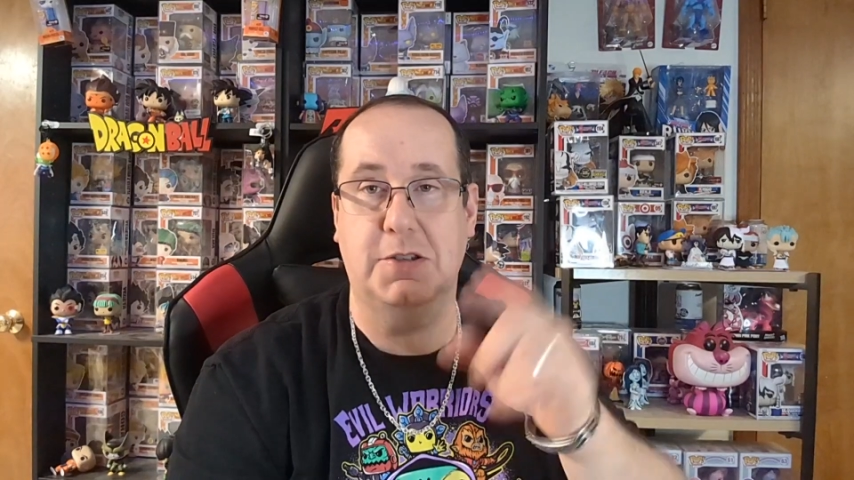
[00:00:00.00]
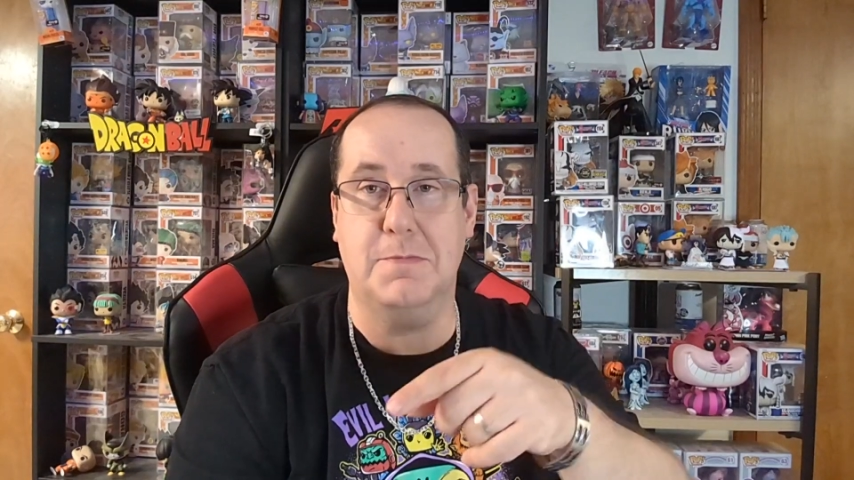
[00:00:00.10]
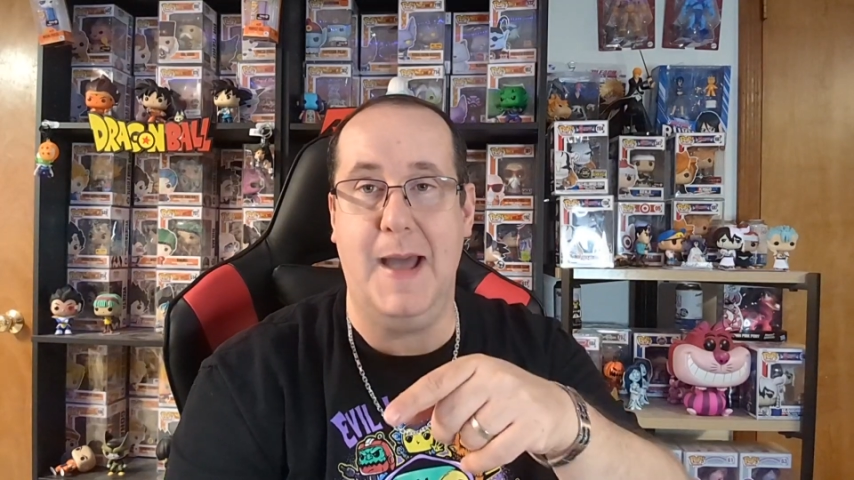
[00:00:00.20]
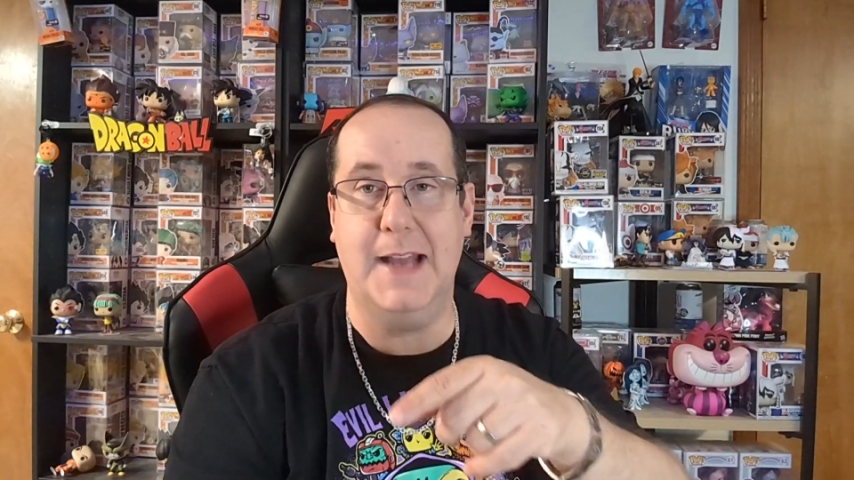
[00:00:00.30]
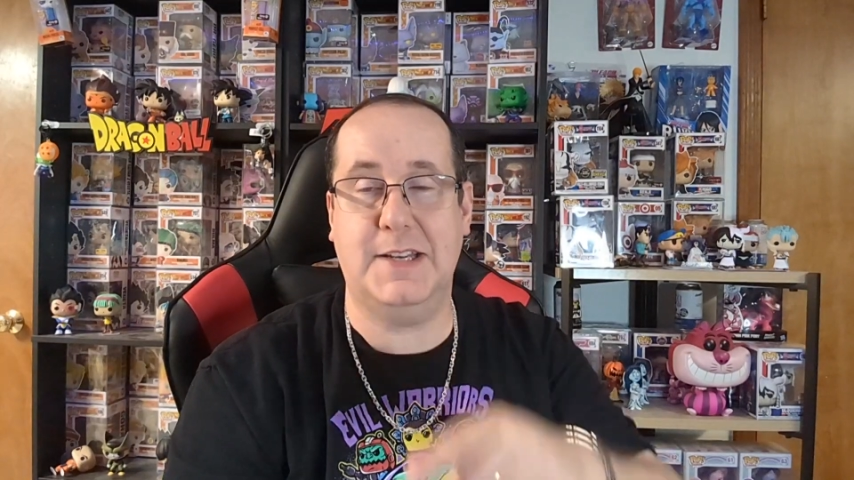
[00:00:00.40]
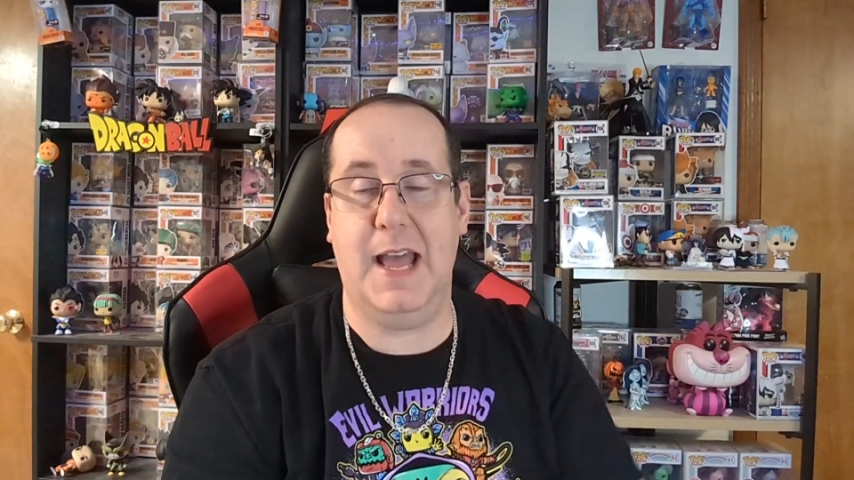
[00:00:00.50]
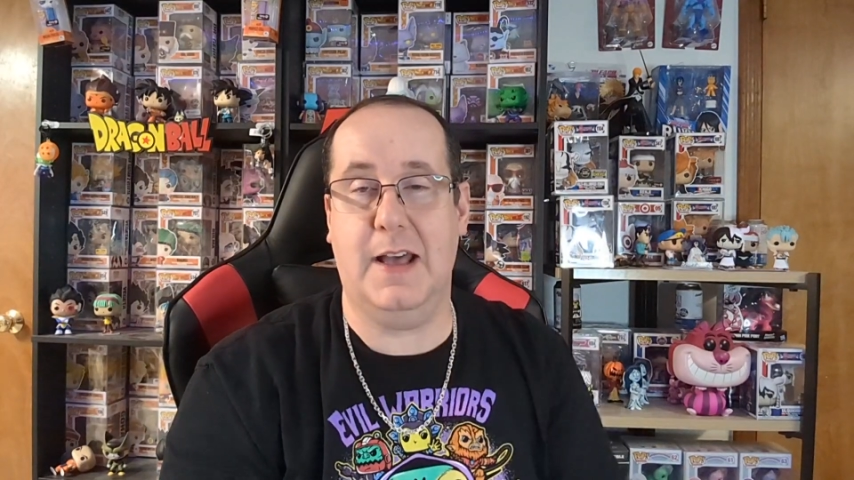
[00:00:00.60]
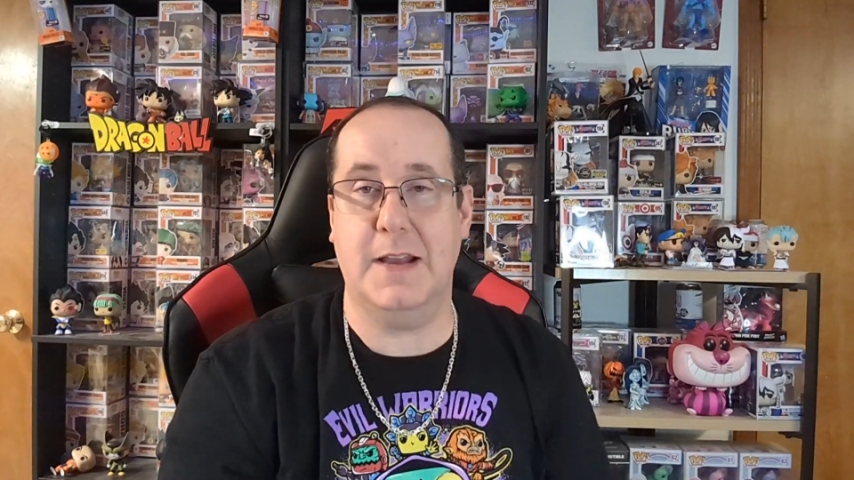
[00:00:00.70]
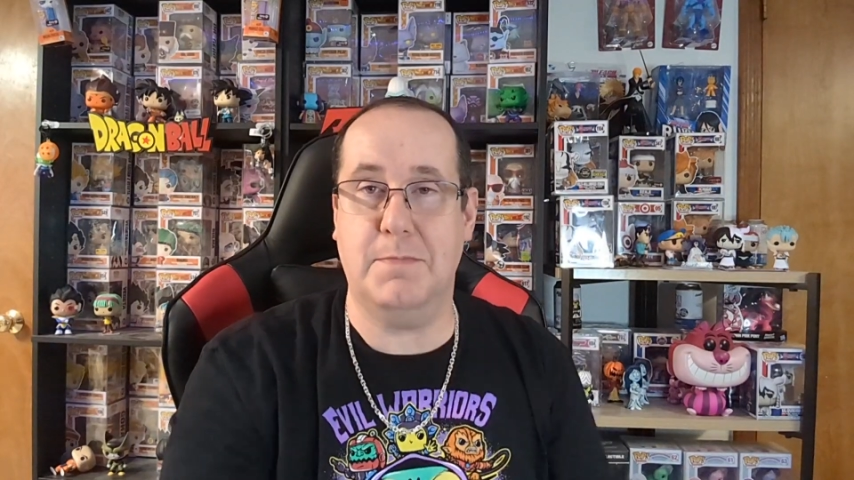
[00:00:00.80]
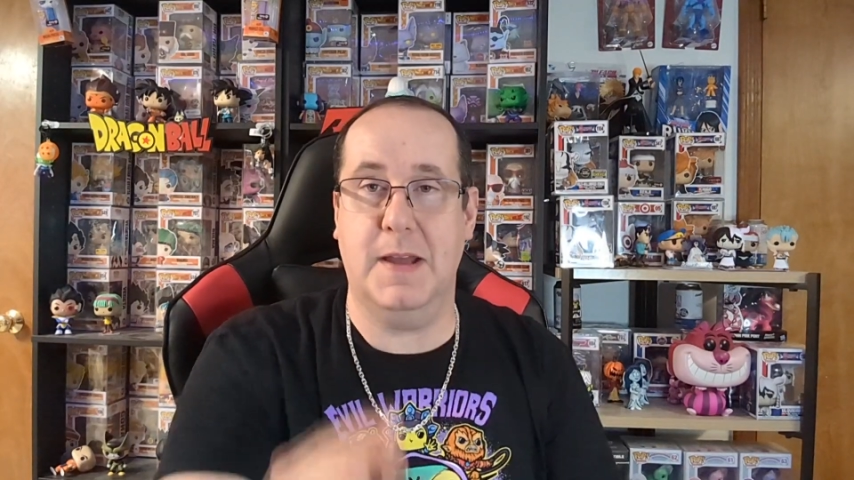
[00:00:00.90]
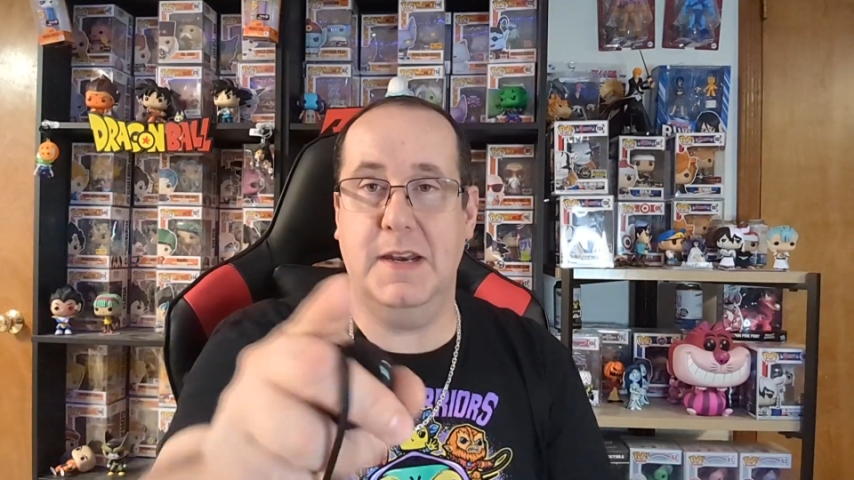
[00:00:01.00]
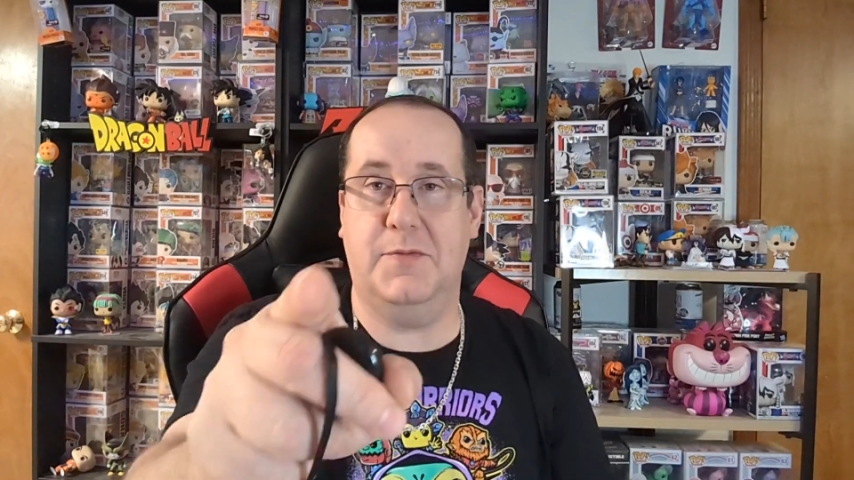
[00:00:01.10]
You smash that like button.